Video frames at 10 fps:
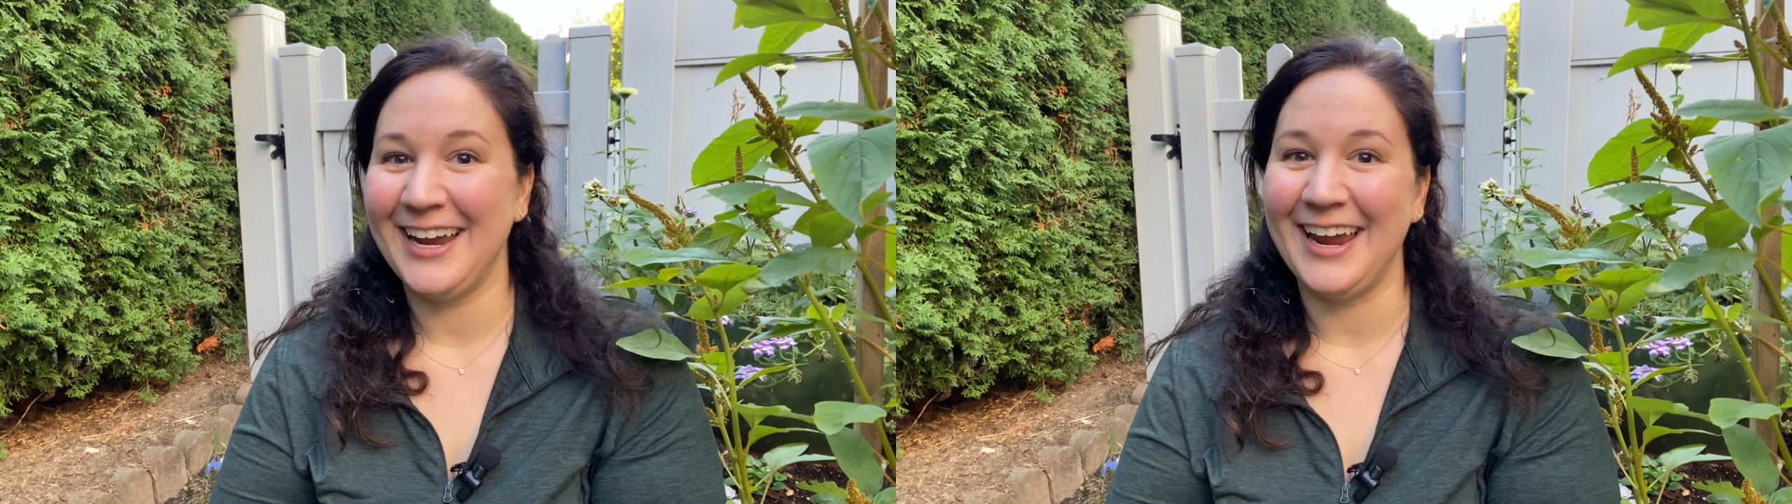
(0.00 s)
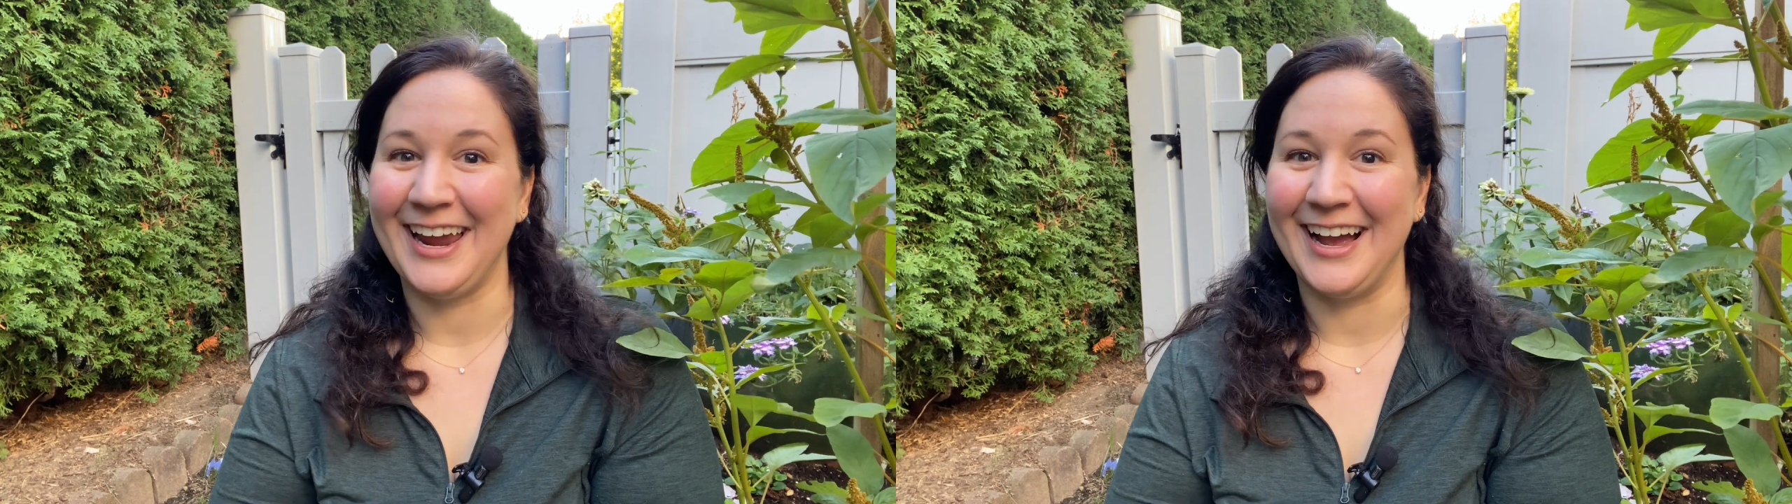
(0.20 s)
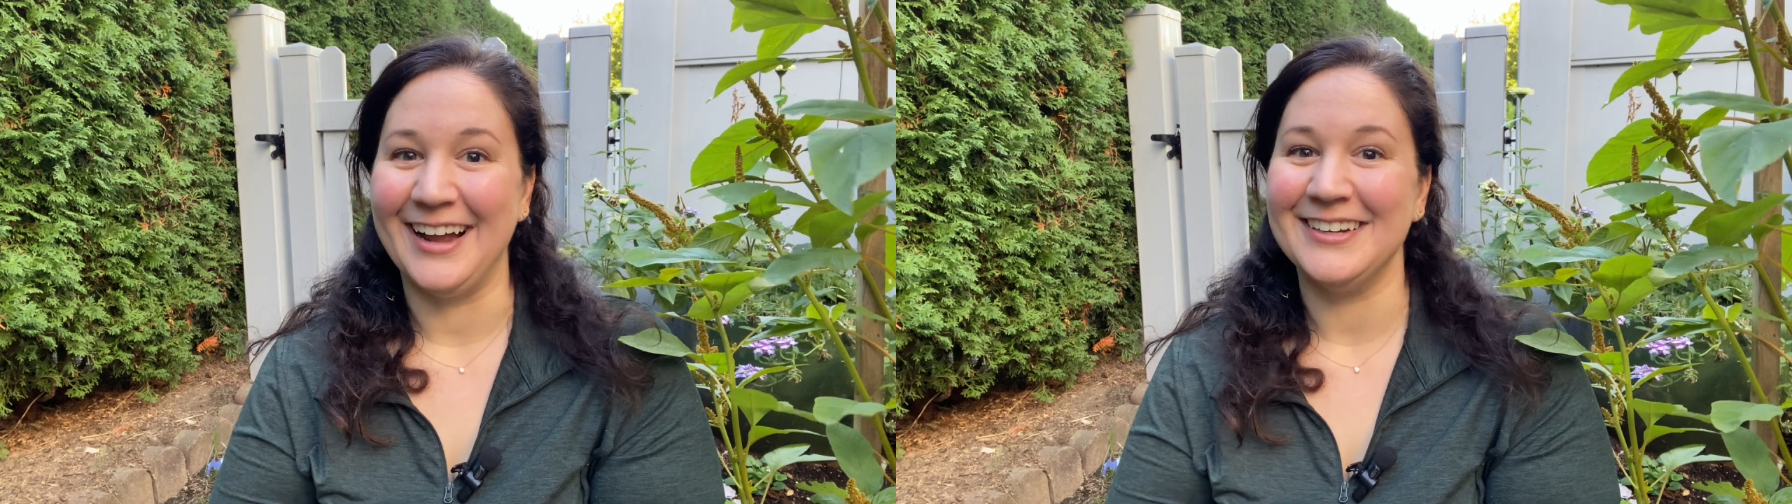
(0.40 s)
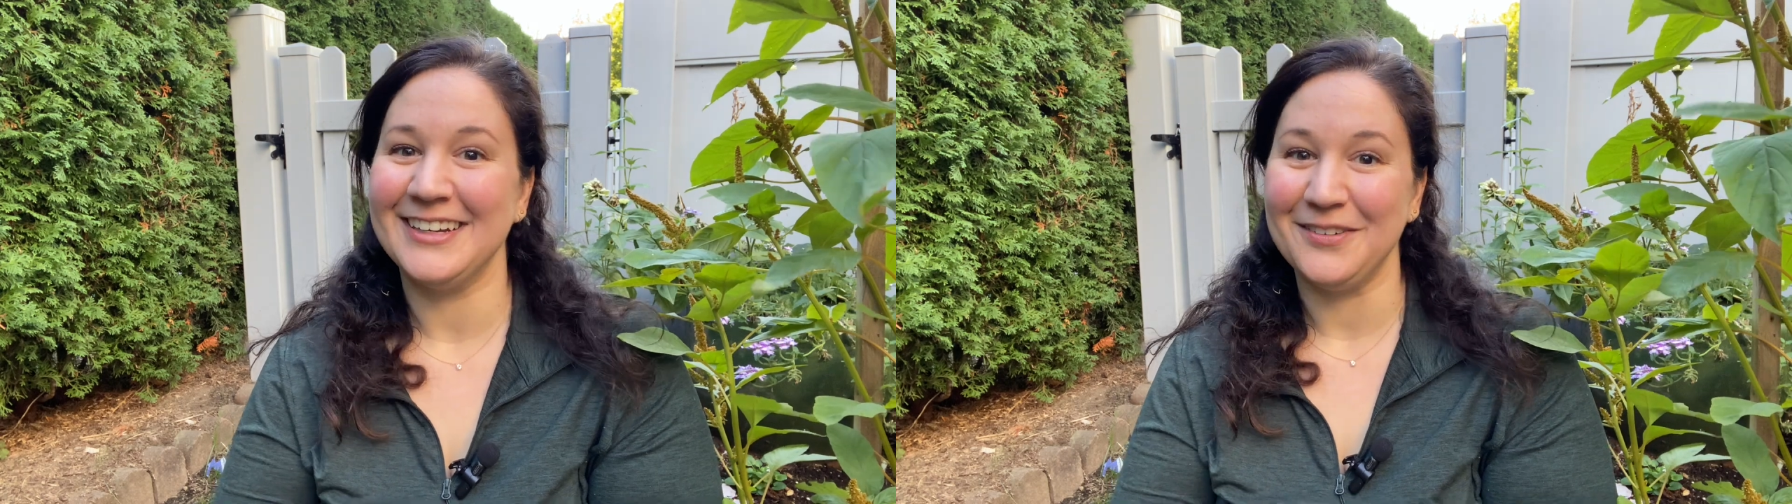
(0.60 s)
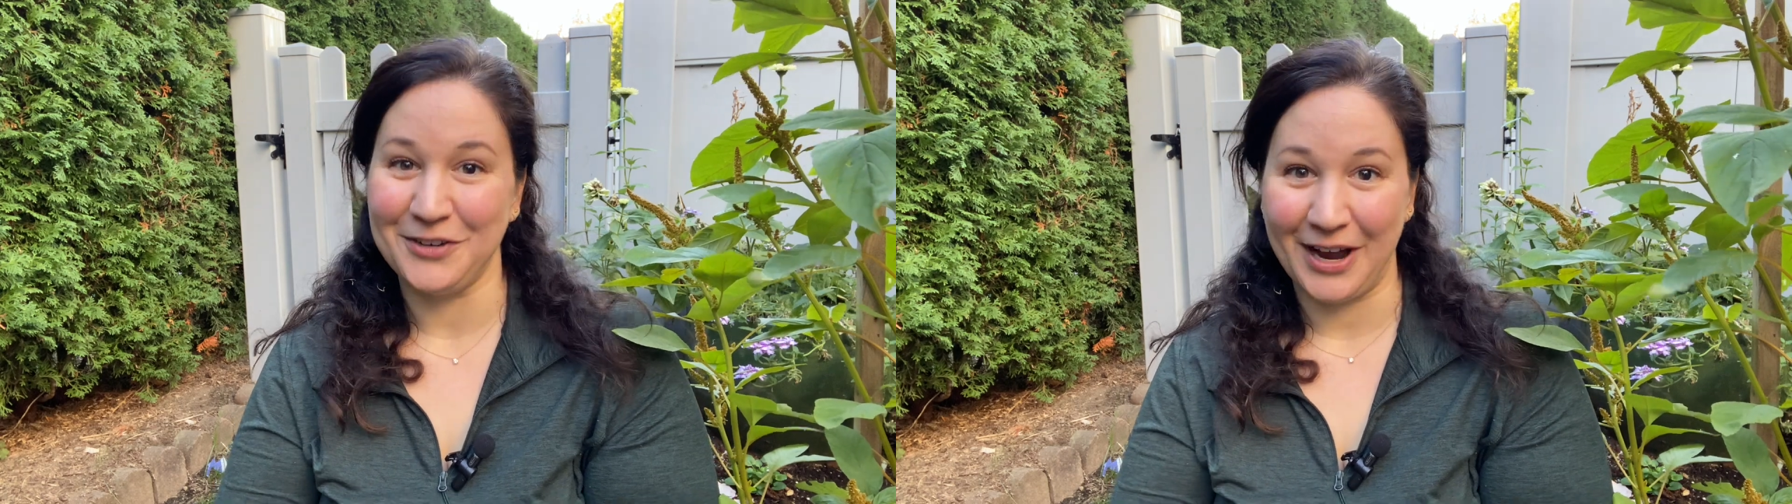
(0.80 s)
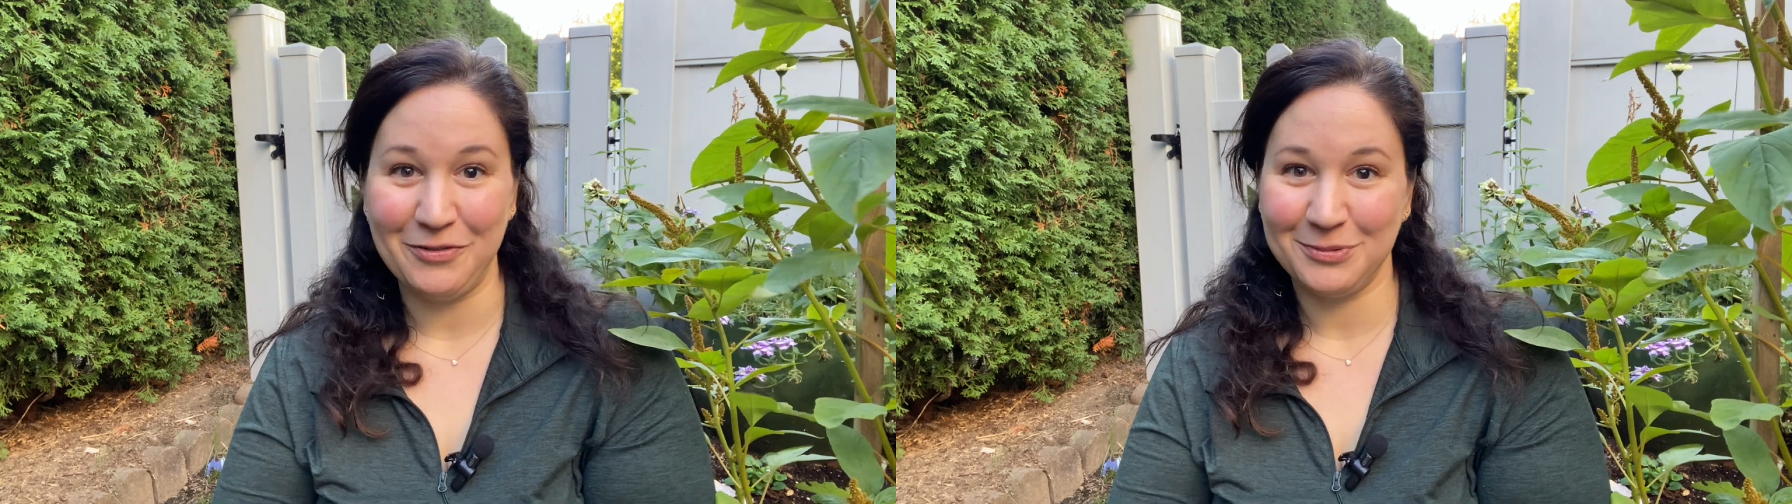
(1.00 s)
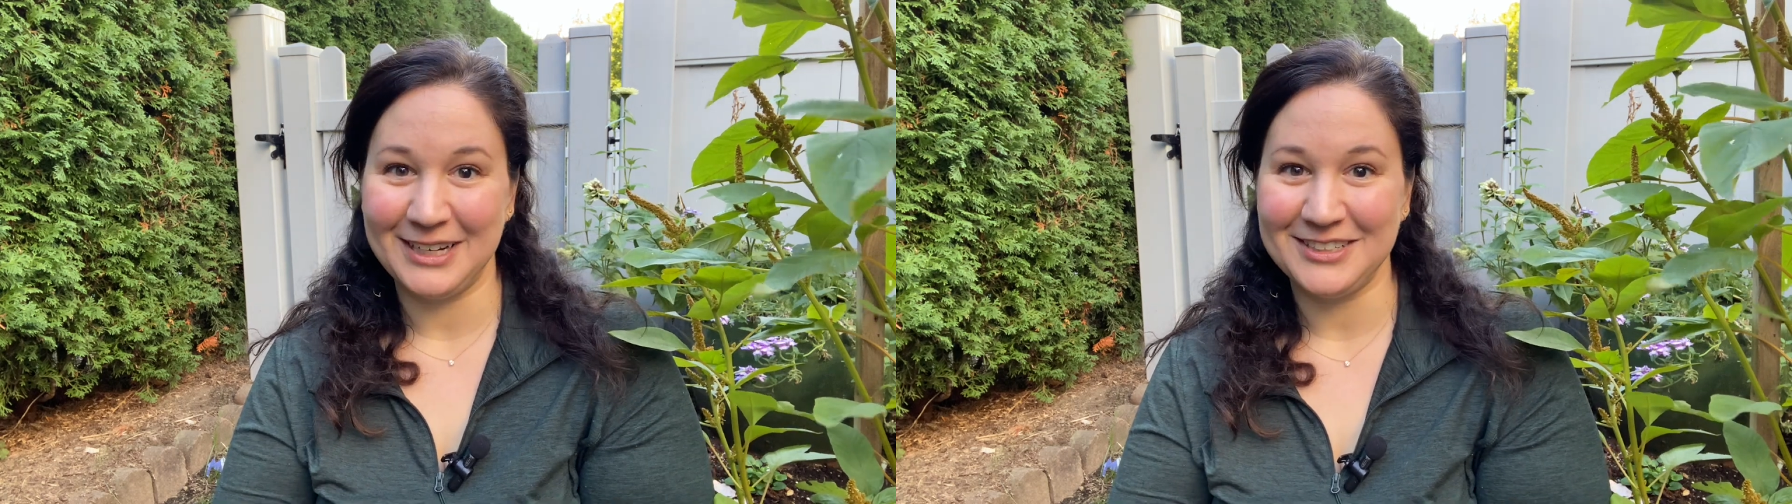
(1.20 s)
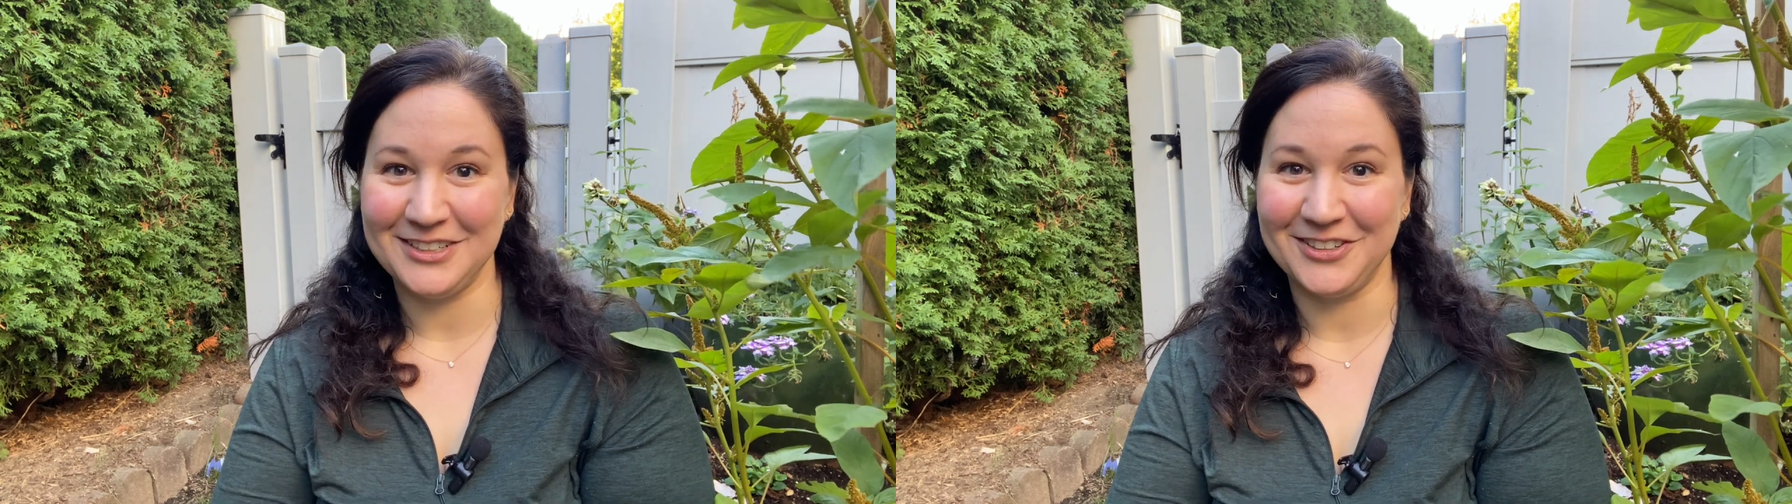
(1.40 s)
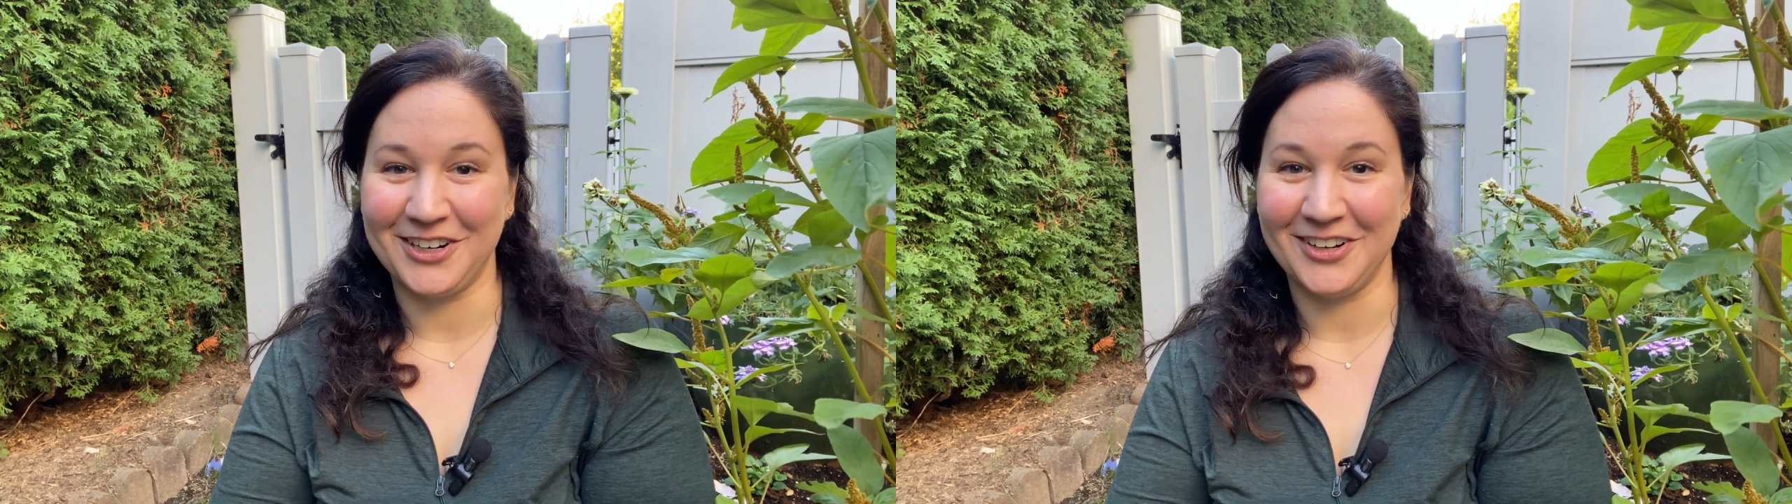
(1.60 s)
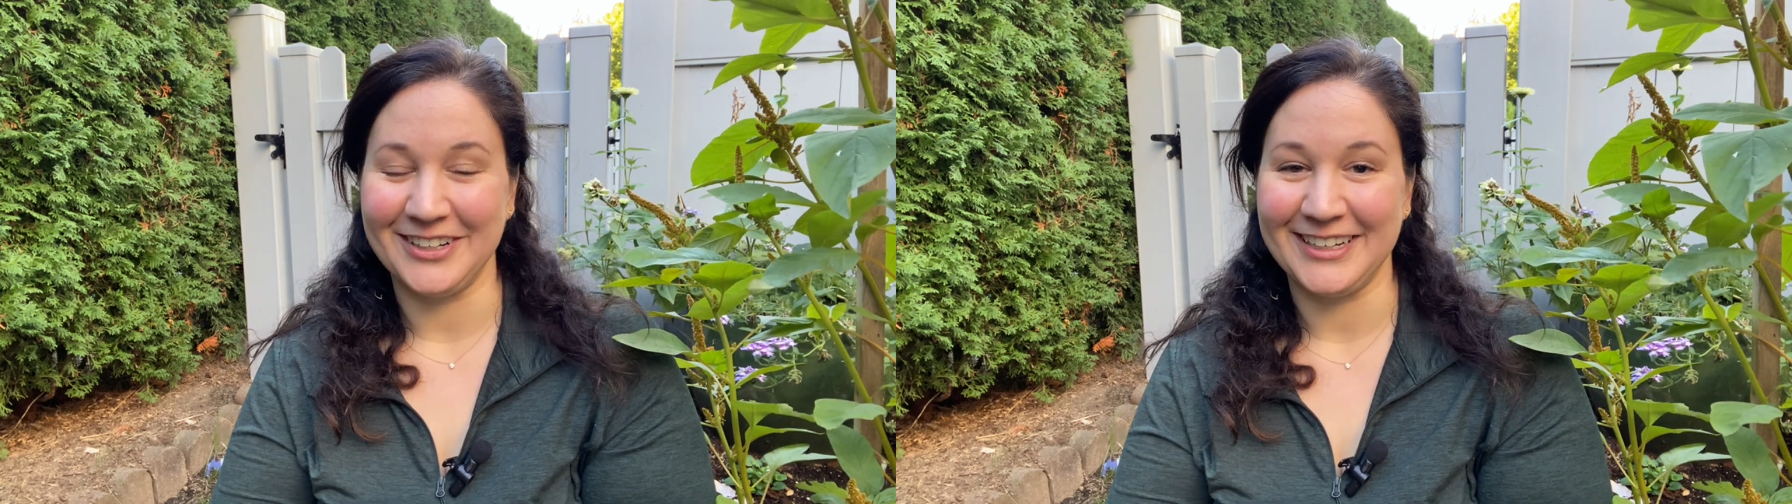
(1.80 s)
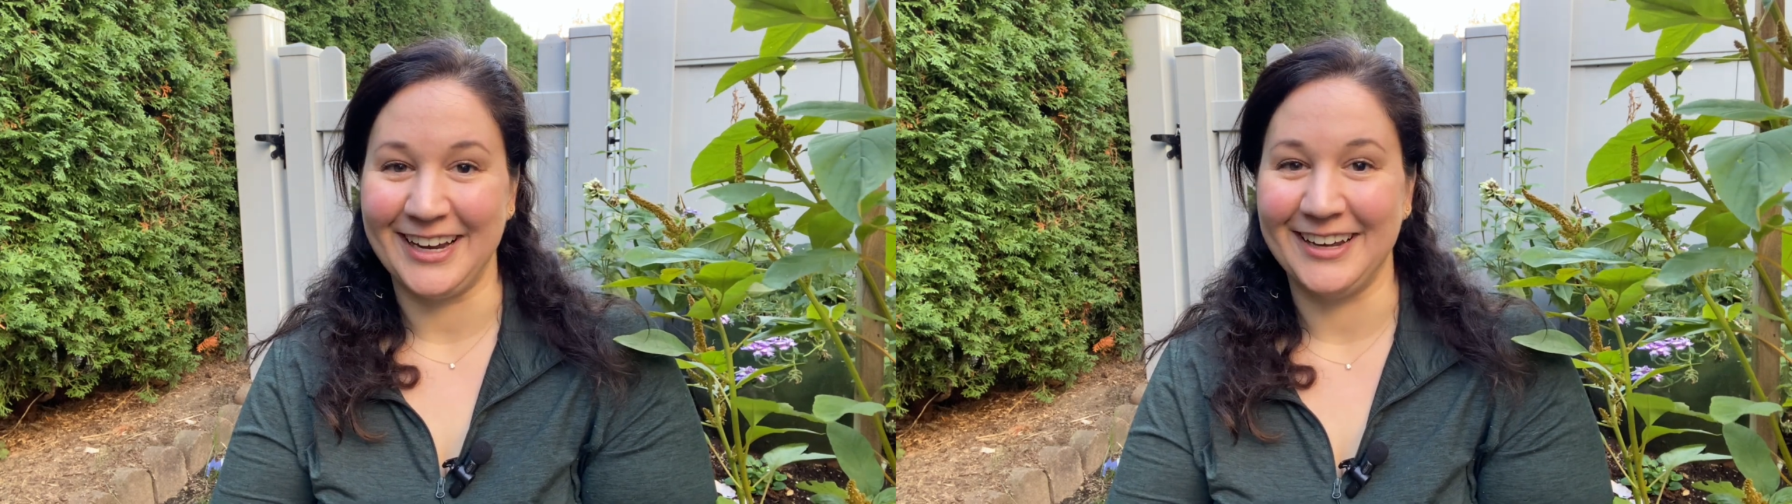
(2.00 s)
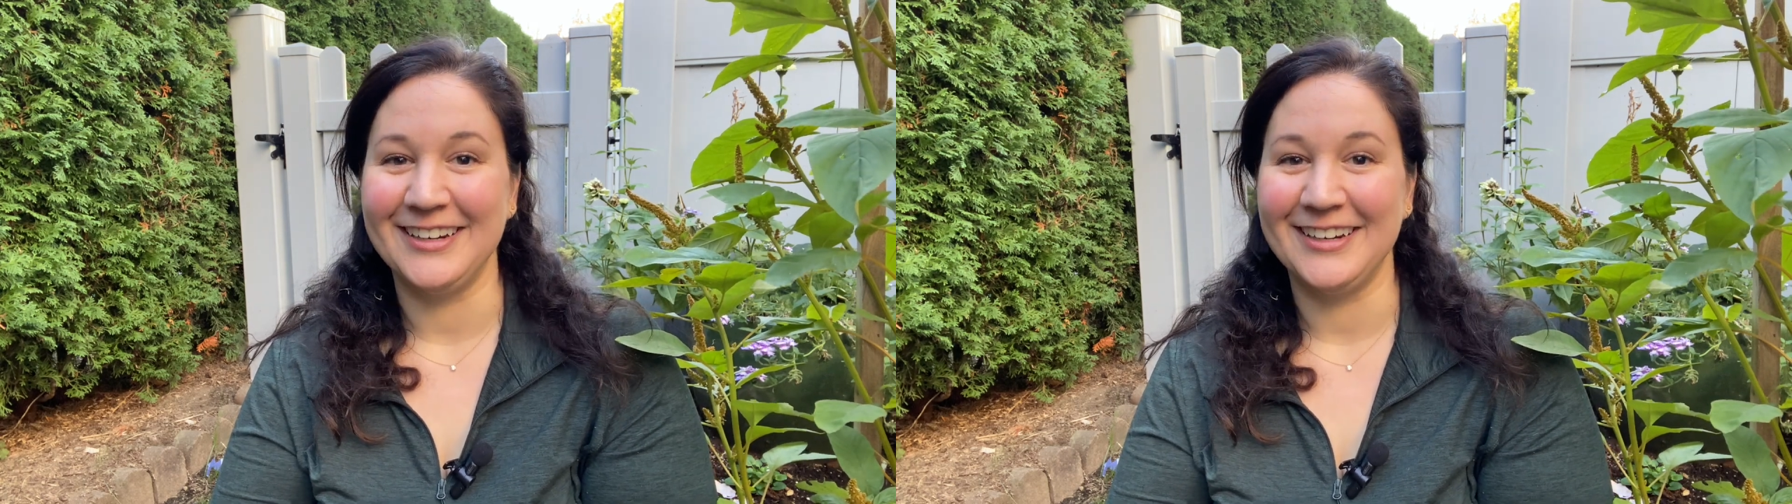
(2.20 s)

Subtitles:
And if you haven't planted your garlic yet,